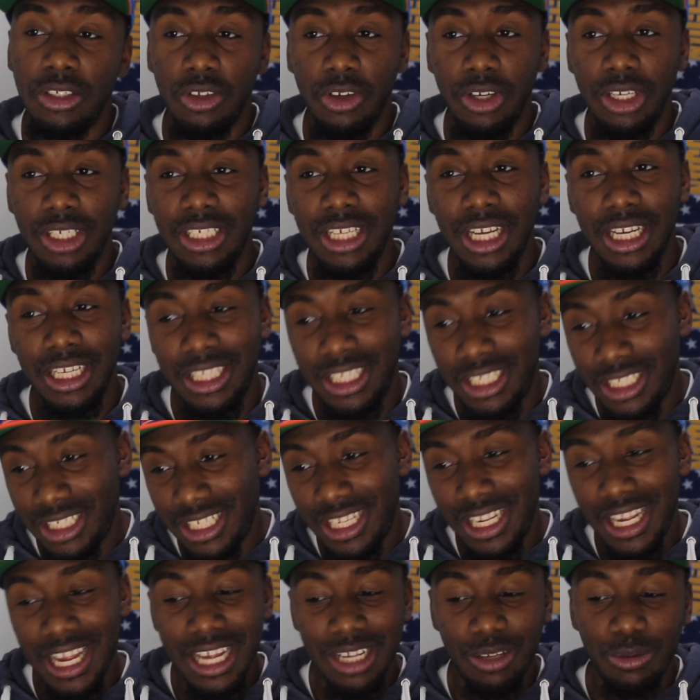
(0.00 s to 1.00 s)
So he said
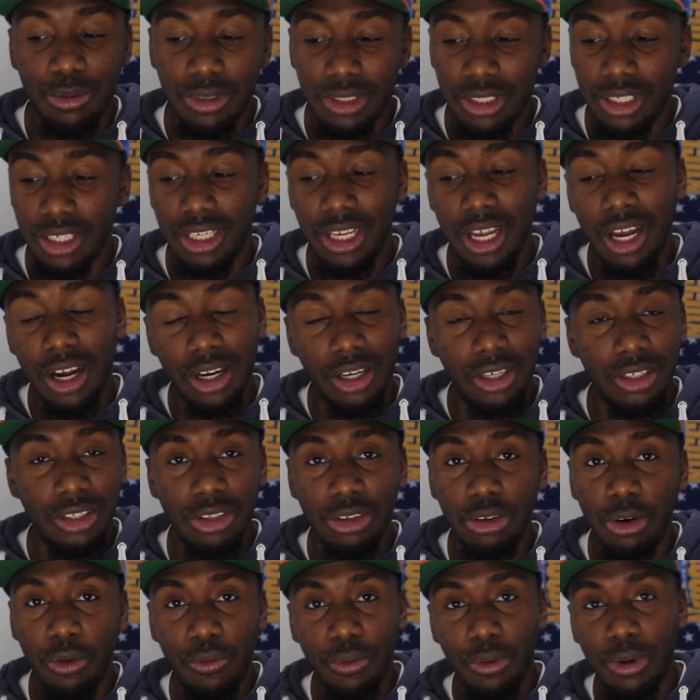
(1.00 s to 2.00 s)
CS was the younger
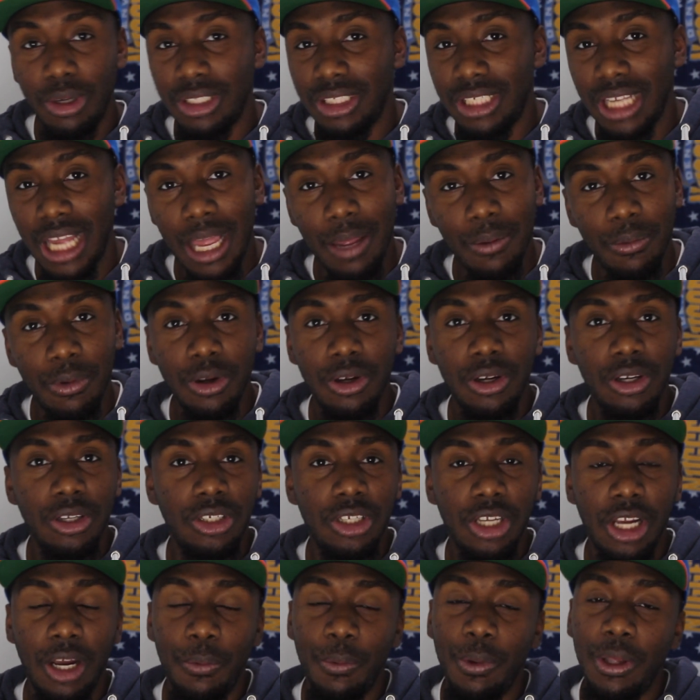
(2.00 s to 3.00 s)
dude from the same
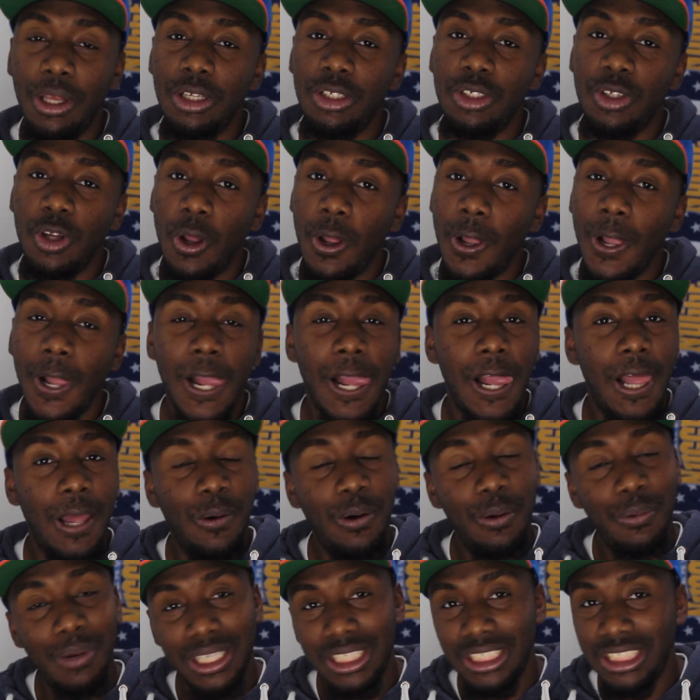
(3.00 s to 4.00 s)
hood, you know what I mean? So
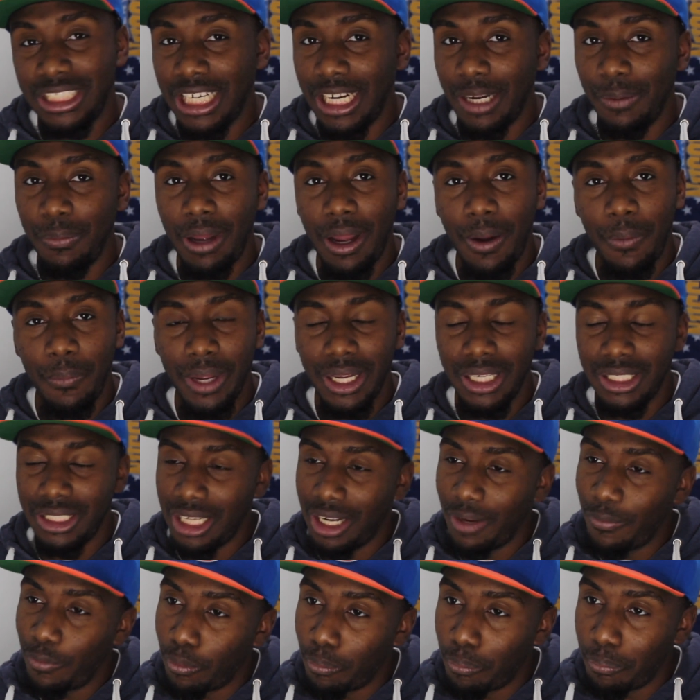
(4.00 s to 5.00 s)
we got to check him out, man.
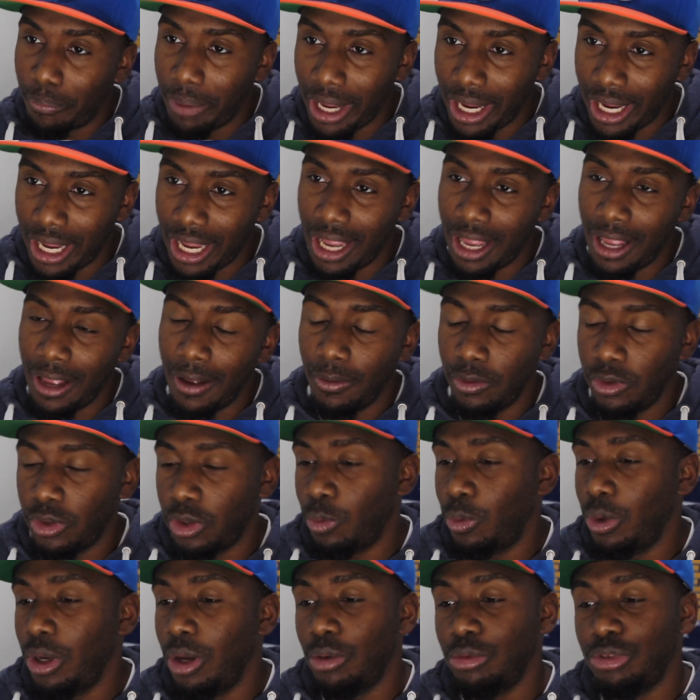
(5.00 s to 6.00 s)
He's from Peckham.
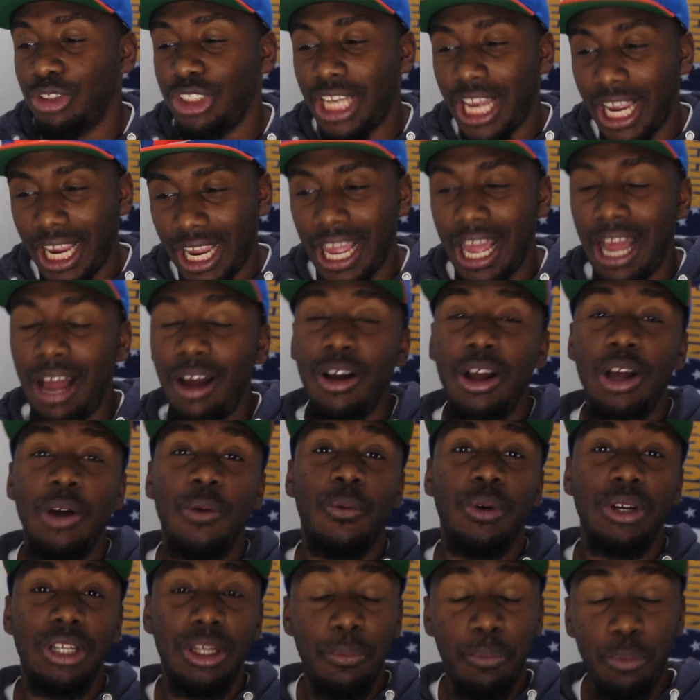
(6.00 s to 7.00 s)
So we're gonna check
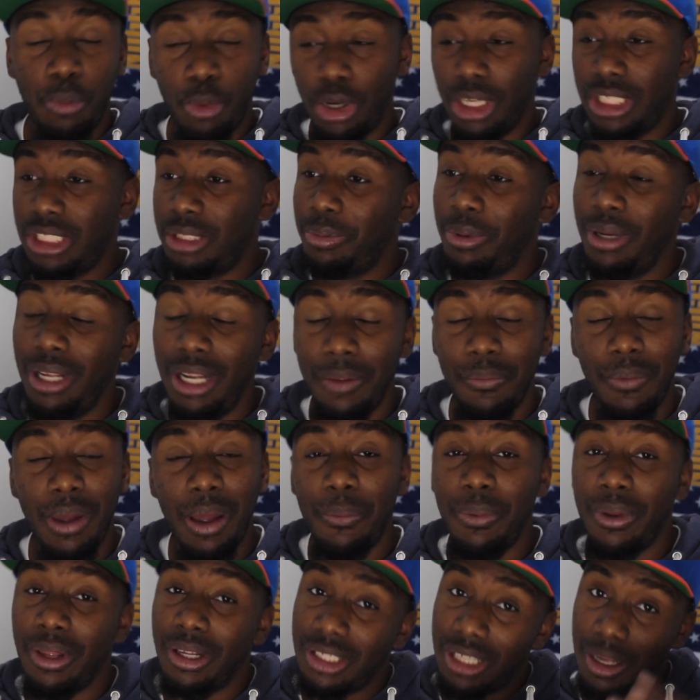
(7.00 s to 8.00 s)
out what the boy spitting
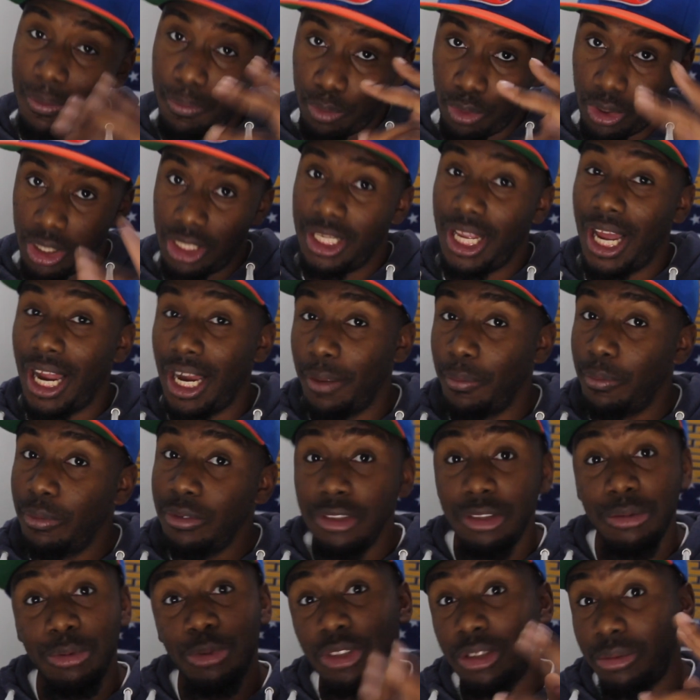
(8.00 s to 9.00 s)
about, because the boy Tiny
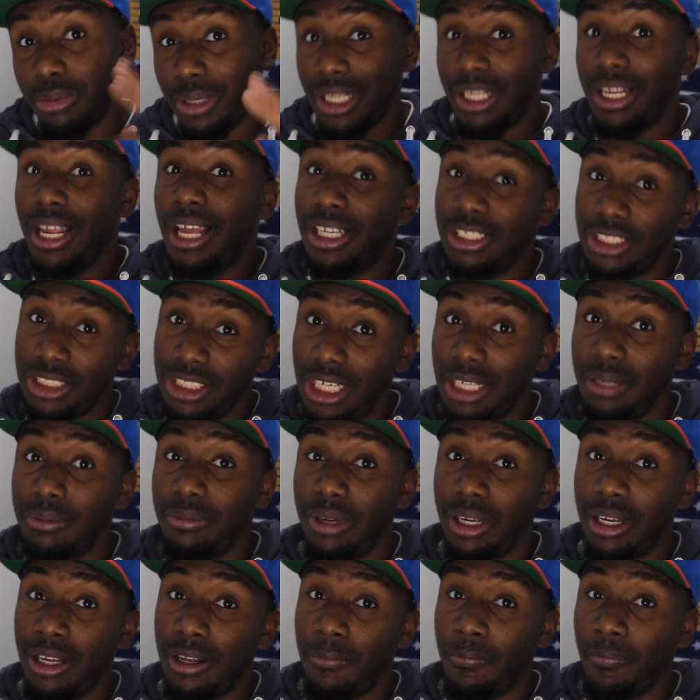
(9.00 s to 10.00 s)
Boots was spitting that
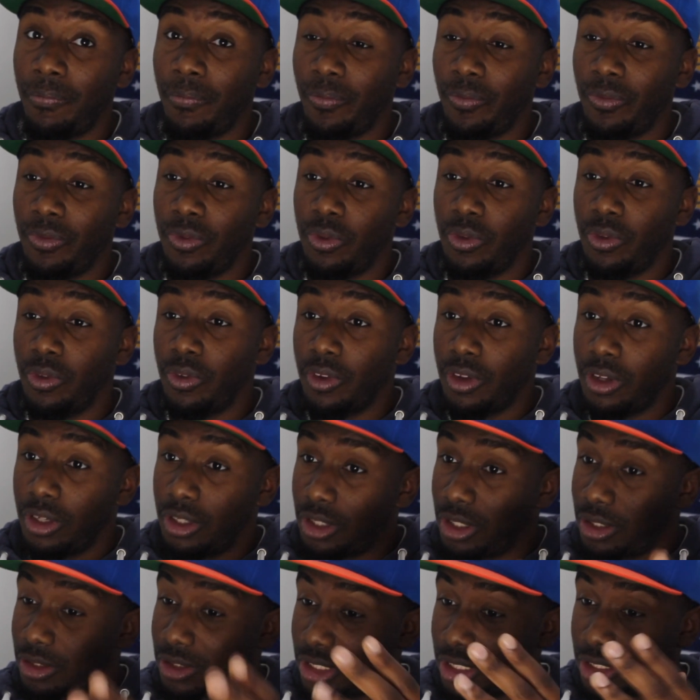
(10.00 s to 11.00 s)
shit, man.
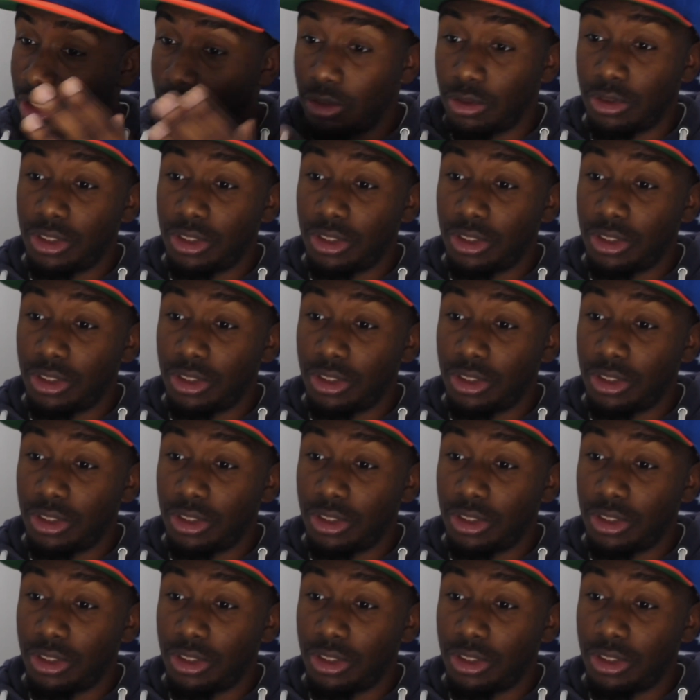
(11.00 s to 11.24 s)
You know what I'm saying?